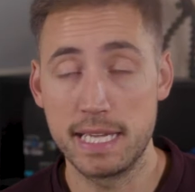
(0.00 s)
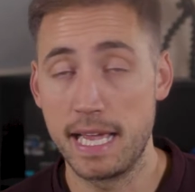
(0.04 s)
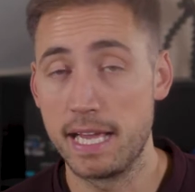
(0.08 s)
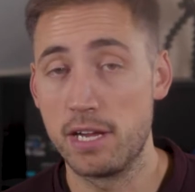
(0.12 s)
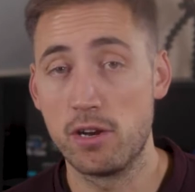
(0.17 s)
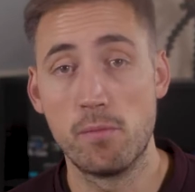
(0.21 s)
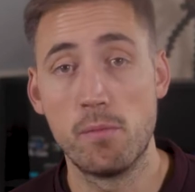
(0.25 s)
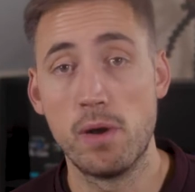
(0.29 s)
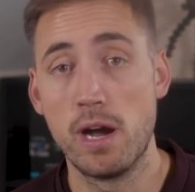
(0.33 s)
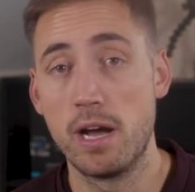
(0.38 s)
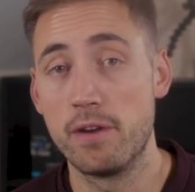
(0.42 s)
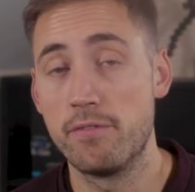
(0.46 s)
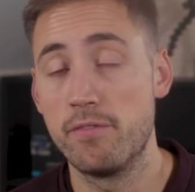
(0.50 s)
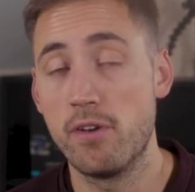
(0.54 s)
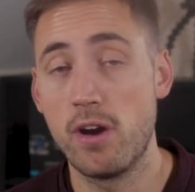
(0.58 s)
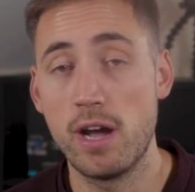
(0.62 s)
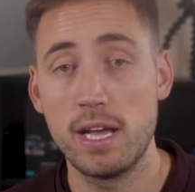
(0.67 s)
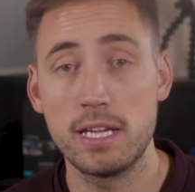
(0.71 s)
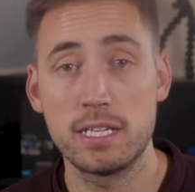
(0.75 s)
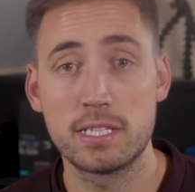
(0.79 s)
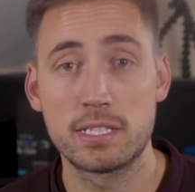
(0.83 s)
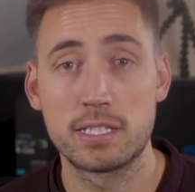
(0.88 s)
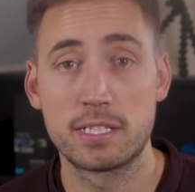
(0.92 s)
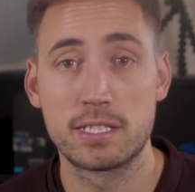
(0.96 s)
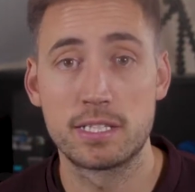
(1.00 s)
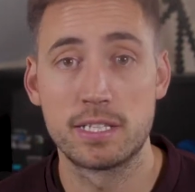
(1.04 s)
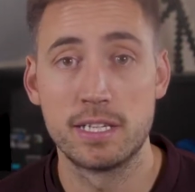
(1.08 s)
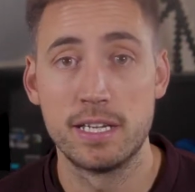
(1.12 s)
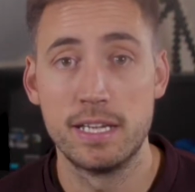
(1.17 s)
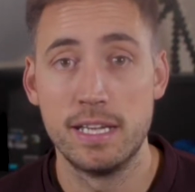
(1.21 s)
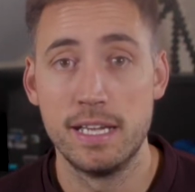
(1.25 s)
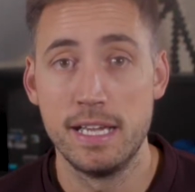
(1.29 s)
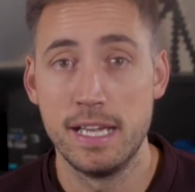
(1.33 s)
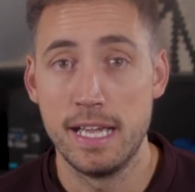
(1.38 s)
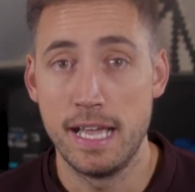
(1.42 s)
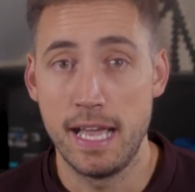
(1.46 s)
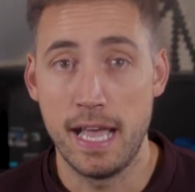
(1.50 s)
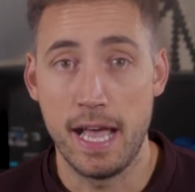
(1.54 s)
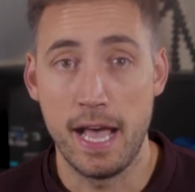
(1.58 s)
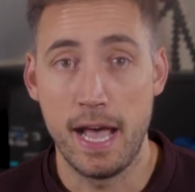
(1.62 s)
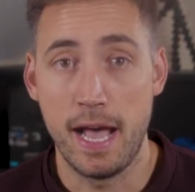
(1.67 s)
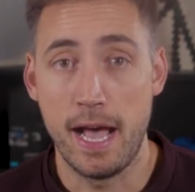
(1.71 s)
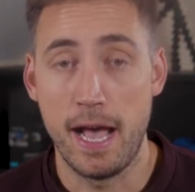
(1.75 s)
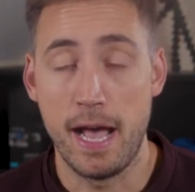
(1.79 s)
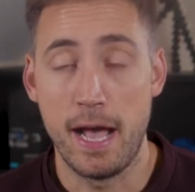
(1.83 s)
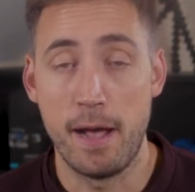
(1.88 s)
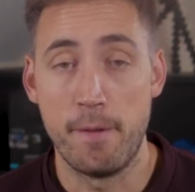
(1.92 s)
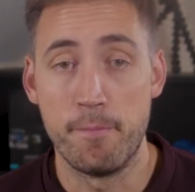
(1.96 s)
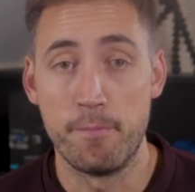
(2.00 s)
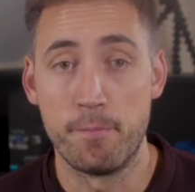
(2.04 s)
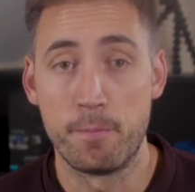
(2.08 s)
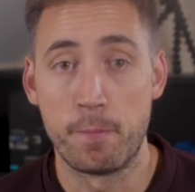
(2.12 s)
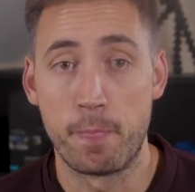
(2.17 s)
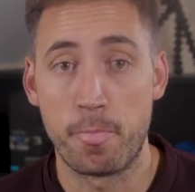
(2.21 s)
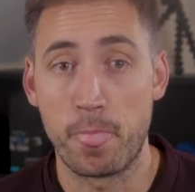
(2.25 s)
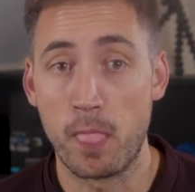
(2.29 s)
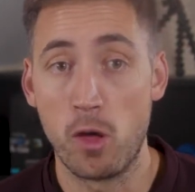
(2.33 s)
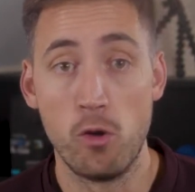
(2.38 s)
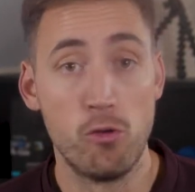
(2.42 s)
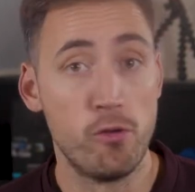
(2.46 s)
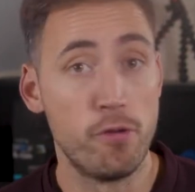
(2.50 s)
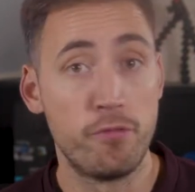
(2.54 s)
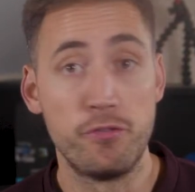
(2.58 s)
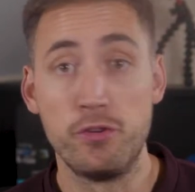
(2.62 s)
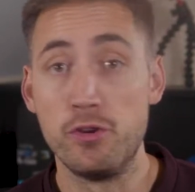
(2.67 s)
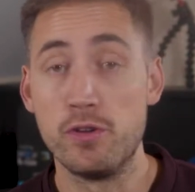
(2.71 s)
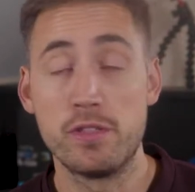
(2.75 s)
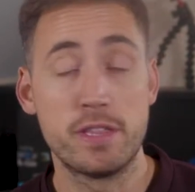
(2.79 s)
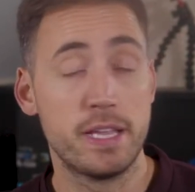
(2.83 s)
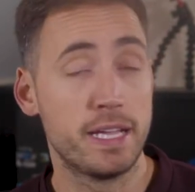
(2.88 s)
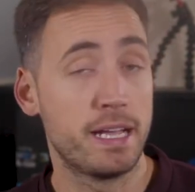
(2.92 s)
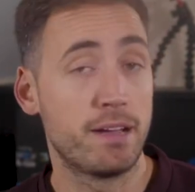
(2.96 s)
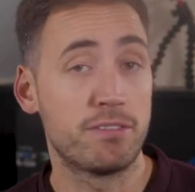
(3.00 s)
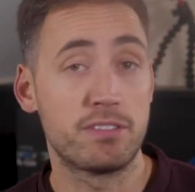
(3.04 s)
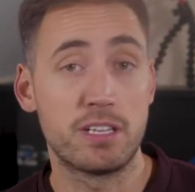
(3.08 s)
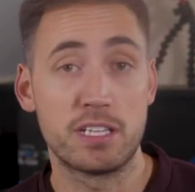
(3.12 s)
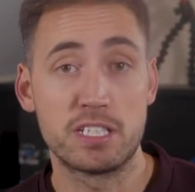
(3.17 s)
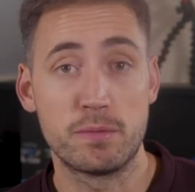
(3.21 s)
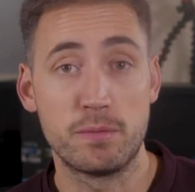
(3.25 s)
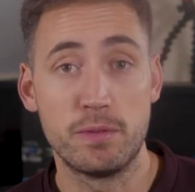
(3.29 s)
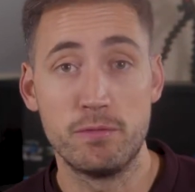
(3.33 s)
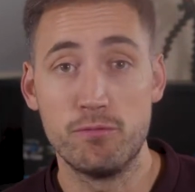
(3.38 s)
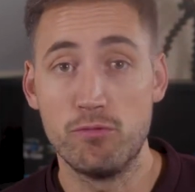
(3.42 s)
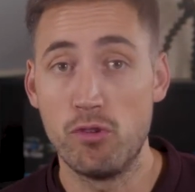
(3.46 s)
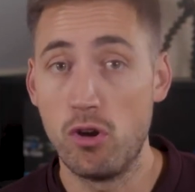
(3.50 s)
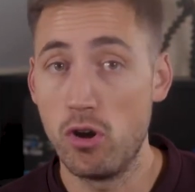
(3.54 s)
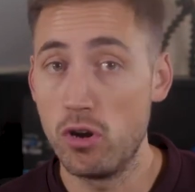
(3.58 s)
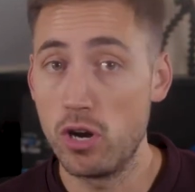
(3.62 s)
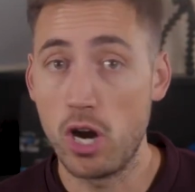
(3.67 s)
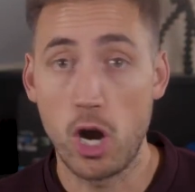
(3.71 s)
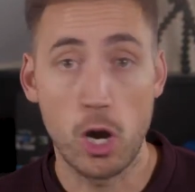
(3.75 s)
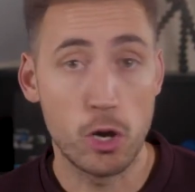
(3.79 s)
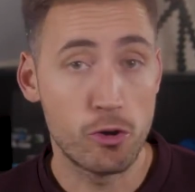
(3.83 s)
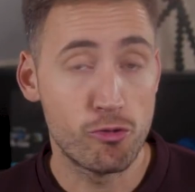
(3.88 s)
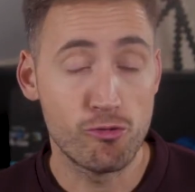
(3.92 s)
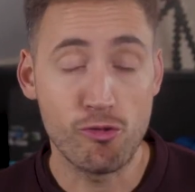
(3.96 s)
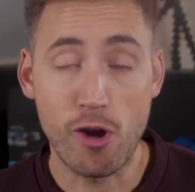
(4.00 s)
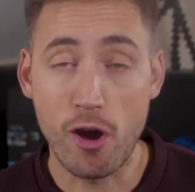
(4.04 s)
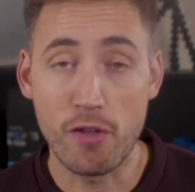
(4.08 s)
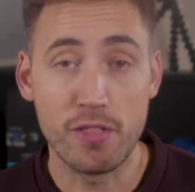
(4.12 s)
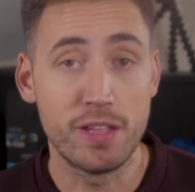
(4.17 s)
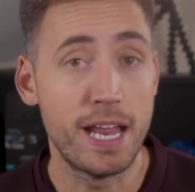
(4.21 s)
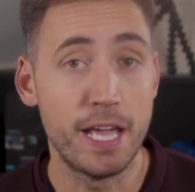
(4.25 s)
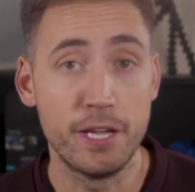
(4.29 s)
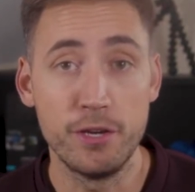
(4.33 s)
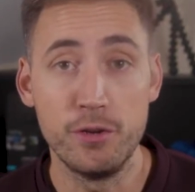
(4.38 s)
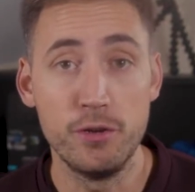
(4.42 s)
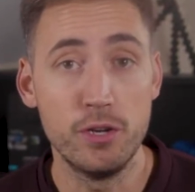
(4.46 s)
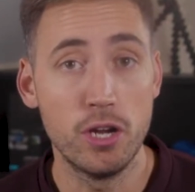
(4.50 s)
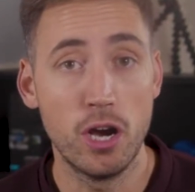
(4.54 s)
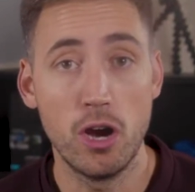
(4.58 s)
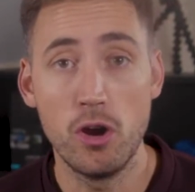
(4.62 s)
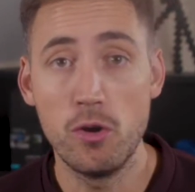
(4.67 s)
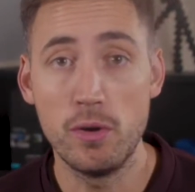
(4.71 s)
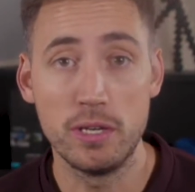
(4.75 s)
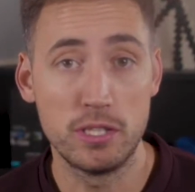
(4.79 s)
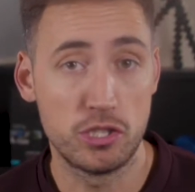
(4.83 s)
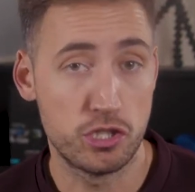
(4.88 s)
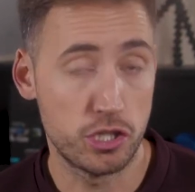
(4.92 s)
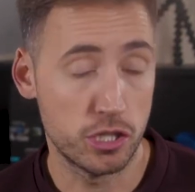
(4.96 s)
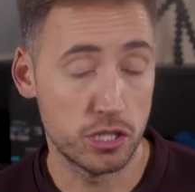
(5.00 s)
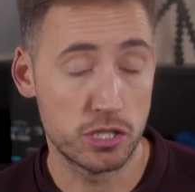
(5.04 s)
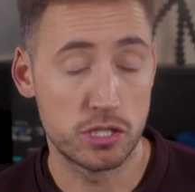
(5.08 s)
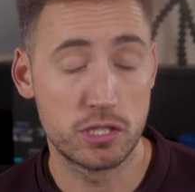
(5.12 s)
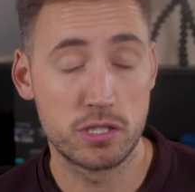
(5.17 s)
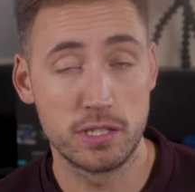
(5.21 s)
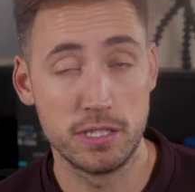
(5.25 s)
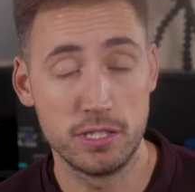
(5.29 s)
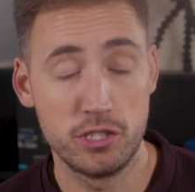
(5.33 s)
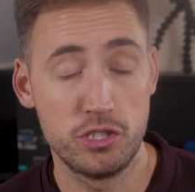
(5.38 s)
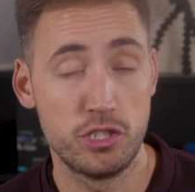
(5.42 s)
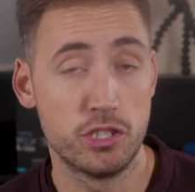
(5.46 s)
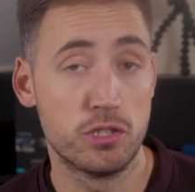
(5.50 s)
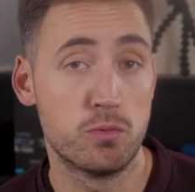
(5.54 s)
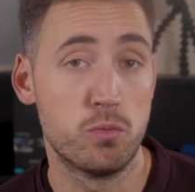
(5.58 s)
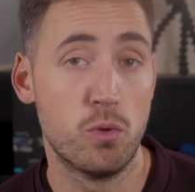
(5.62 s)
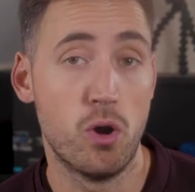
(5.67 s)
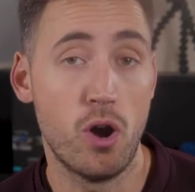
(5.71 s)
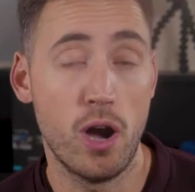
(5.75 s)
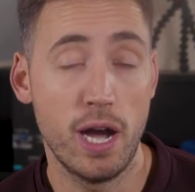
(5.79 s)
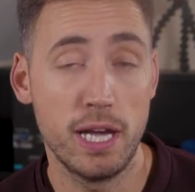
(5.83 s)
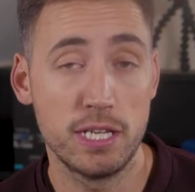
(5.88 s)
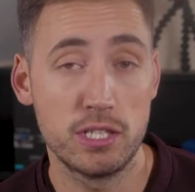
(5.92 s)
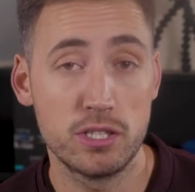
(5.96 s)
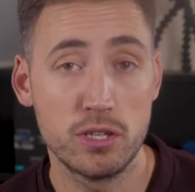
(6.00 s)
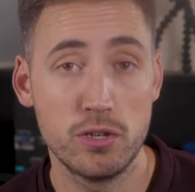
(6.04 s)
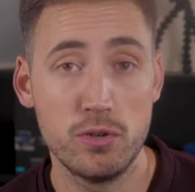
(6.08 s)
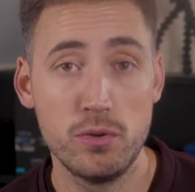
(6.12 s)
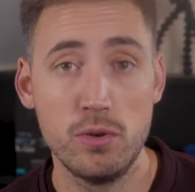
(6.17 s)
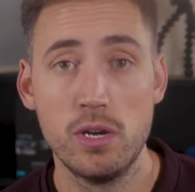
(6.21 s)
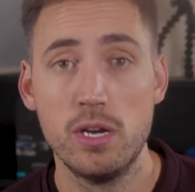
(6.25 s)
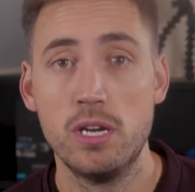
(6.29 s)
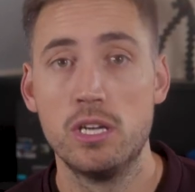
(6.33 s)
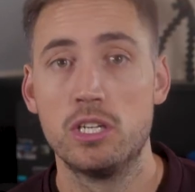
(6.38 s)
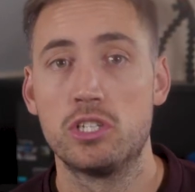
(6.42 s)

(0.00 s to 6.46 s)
to take on my advice. Or if you think I've done something wrong, I'd rather let you know. It's just what I do.